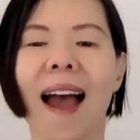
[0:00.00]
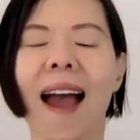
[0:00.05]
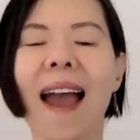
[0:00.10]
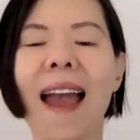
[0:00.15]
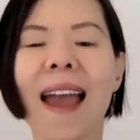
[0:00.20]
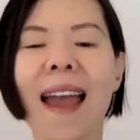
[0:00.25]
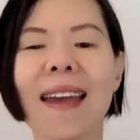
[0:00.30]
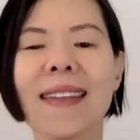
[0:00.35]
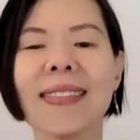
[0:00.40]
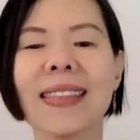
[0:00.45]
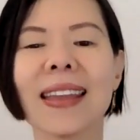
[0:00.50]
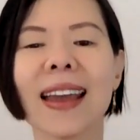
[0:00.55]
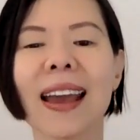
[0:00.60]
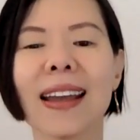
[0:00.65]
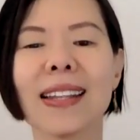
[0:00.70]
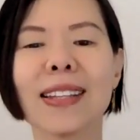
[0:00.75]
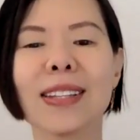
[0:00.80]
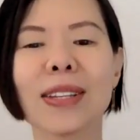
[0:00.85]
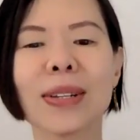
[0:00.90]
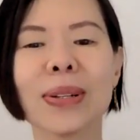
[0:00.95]

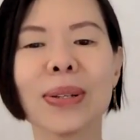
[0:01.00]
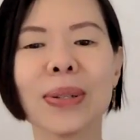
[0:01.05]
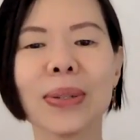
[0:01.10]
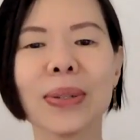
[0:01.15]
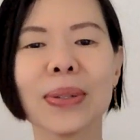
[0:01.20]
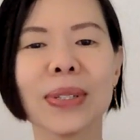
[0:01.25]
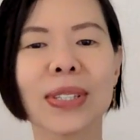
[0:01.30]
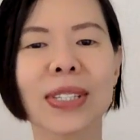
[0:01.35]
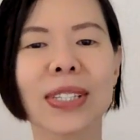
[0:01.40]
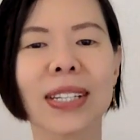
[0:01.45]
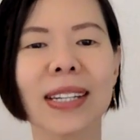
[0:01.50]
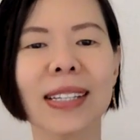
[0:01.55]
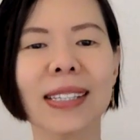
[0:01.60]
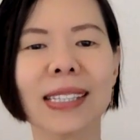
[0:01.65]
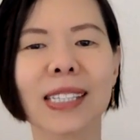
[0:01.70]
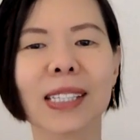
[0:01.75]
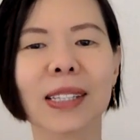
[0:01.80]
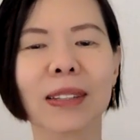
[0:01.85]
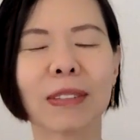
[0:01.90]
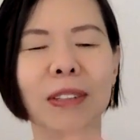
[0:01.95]
And to
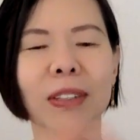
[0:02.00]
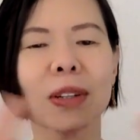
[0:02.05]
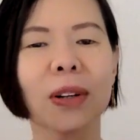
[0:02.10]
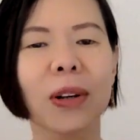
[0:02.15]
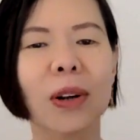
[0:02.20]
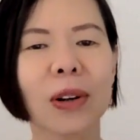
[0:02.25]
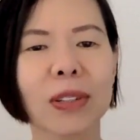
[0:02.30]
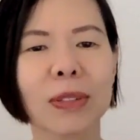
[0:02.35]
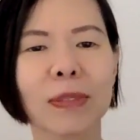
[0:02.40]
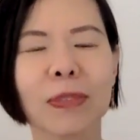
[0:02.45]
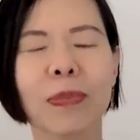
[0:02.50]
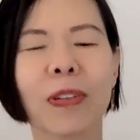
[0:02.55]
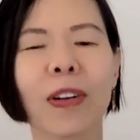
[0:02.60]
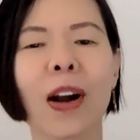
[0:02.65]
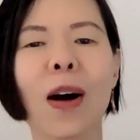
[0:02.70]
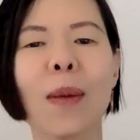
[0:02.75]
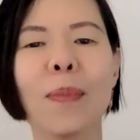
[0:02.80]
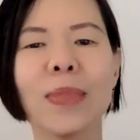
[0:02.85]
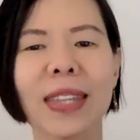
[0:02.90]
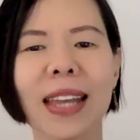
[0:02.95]
just
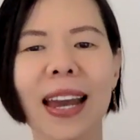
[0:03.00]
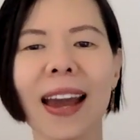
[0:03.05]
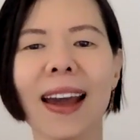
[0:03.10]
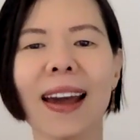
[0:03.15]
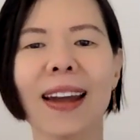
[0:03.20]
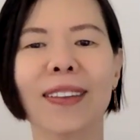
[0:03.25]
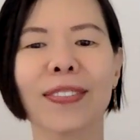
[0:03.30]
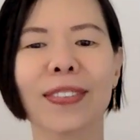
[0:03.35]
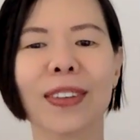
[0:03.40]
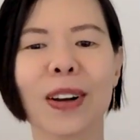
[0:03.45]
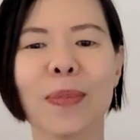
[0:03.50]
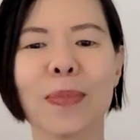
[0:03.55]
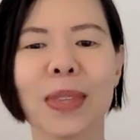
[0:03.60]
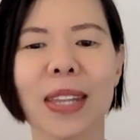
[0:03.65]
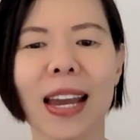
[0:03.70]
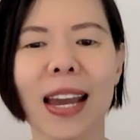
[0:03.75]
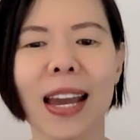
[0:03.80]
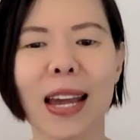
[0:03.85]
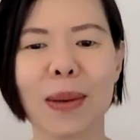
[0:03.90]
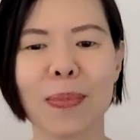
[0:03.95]
from there,
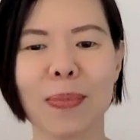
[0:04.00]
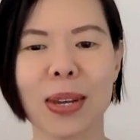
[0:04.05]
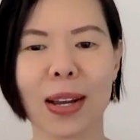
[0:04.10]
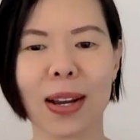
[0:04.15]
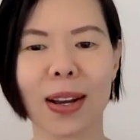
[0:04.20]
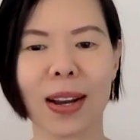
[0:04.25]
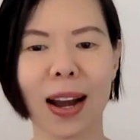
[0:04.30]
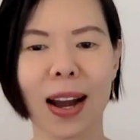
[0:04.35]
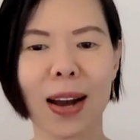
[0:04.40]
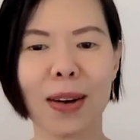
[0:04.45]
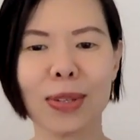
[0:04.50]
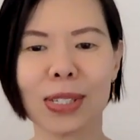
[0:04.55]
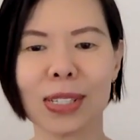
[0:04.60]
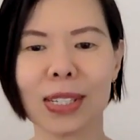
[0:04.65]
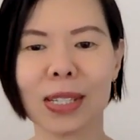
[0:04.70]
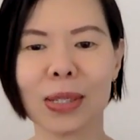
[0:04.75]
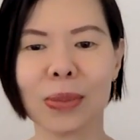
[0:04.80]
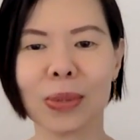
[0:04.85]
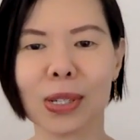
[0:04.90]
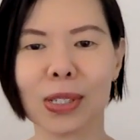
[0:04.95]
because
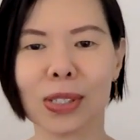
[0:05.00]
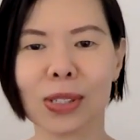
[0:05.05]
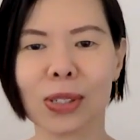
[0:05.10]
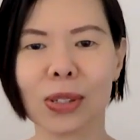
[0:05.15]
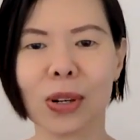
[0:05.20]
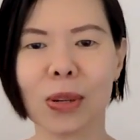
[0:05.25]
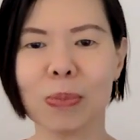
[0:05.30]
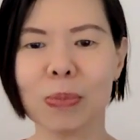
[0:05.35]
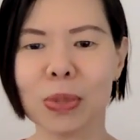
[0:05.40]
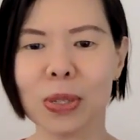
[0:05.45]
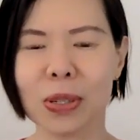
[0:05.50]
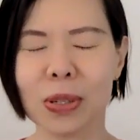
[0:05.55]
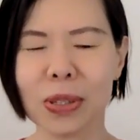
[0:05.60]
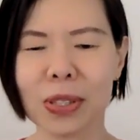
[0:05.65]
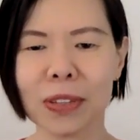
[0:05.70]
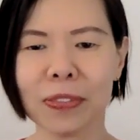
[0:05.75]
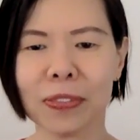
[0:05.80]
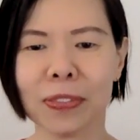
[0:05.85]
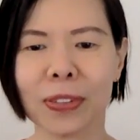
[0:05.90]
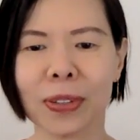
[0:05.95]
it was so
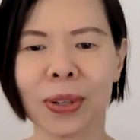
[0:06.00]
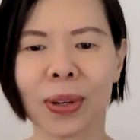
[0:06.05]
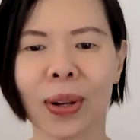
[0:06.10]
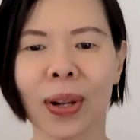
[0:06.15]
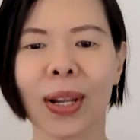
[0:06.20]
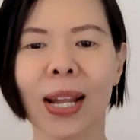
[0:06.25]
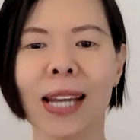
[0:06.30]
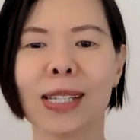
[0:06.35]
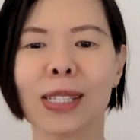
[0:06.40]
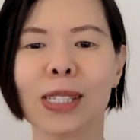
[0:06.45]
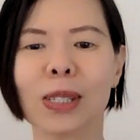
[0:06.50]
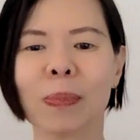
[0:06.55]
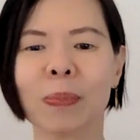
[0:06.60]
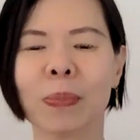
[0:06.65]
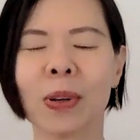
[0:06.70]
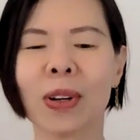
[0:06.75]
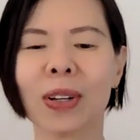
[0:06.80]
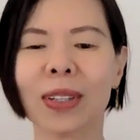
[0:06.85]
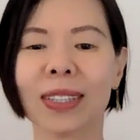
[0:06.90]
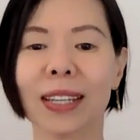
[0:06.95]
beautiful and
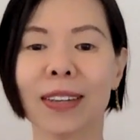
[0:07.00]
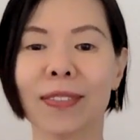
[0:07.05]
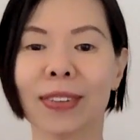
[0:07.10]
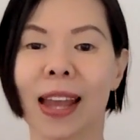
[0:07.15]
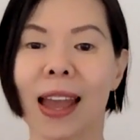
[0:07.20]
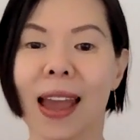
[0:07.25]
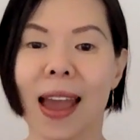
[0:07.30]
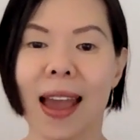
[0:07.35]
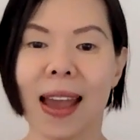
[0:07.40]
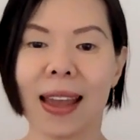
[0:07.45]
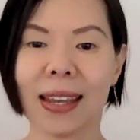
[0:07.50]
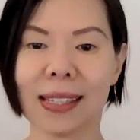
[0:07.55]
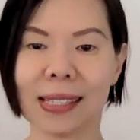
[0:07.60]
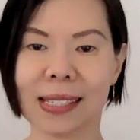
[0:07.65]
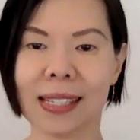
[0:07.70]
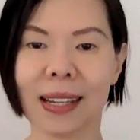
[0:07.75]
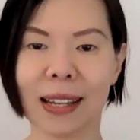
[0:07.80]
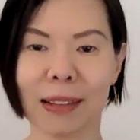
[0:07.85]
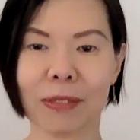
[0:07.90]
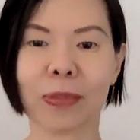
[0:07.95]
supportive, it
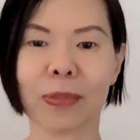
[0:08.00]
